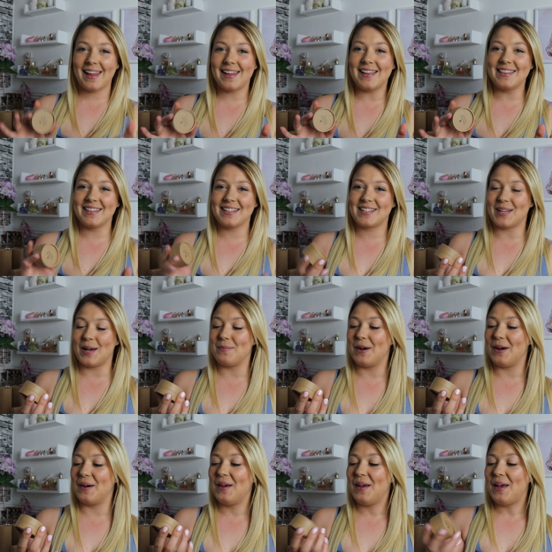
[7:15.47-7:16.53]
in the
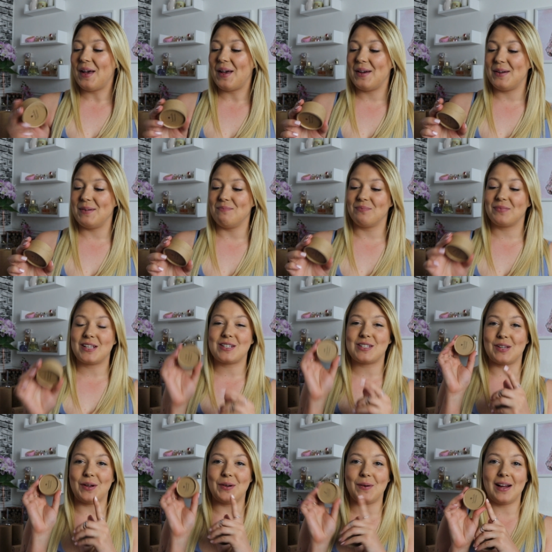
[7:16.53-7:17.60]
summer. Um,
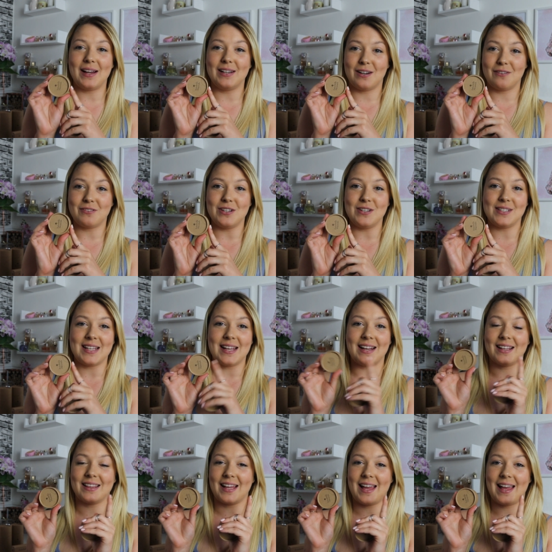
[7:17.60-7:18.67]
so I love
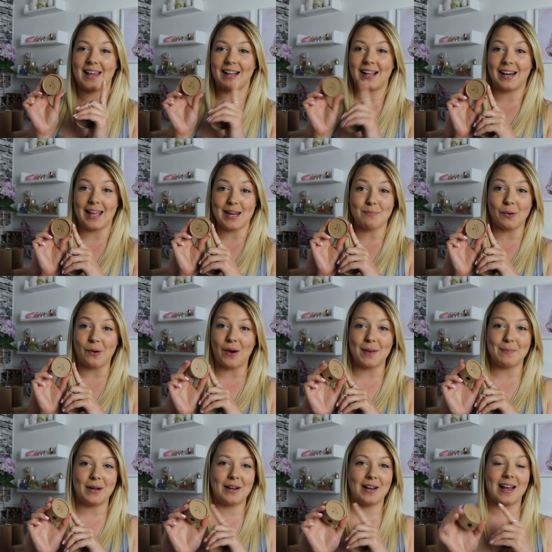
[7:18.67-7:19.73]
using their clay
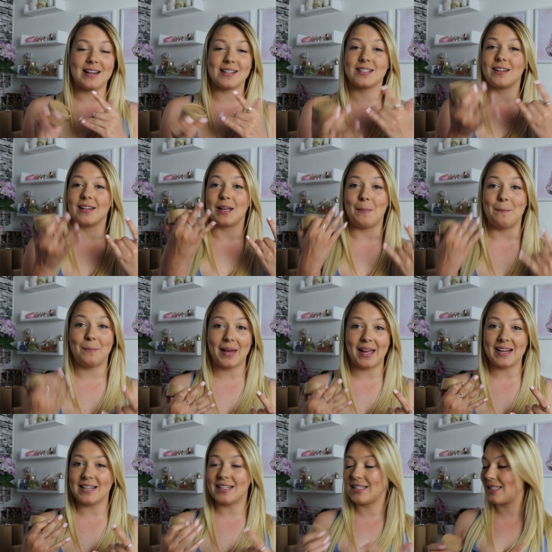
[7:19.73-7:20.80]
primer as like a
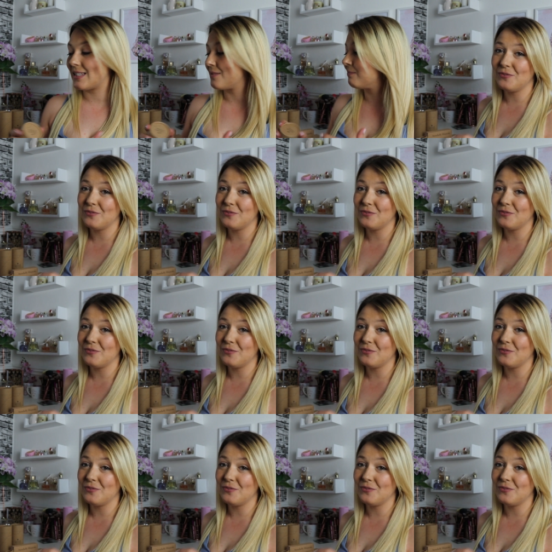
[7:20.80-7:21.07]
base.